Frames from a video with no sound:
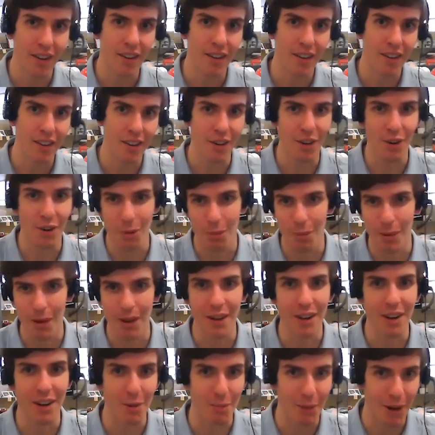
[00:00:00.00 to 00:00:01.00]
European
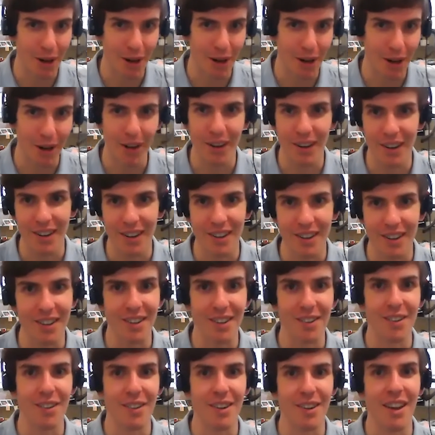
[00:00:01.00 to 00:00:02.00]
and American
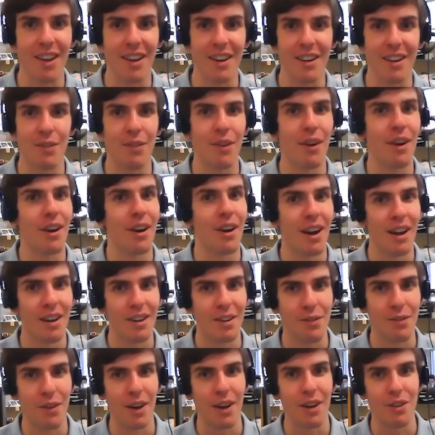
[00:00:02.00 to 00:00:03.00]
and all that, and it's very
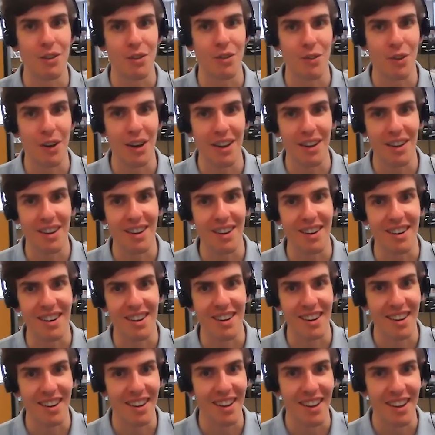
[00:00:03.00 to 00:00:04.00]
hard to find Australian
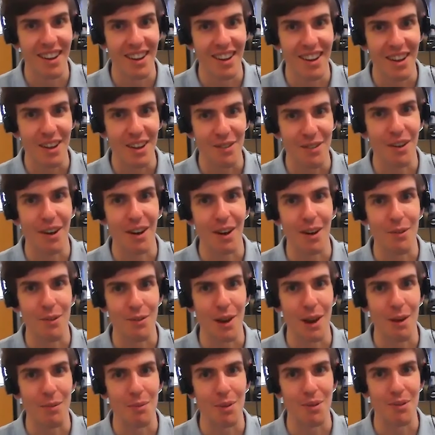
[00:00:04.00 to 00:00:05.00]

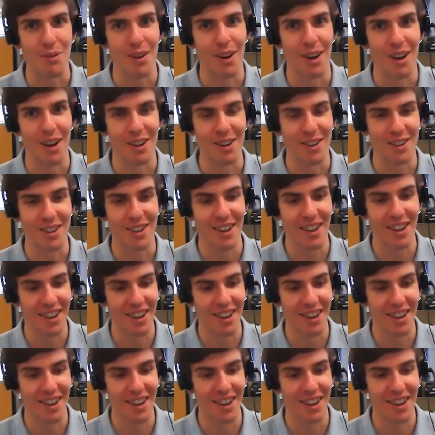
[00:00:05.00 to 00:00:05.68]
family files,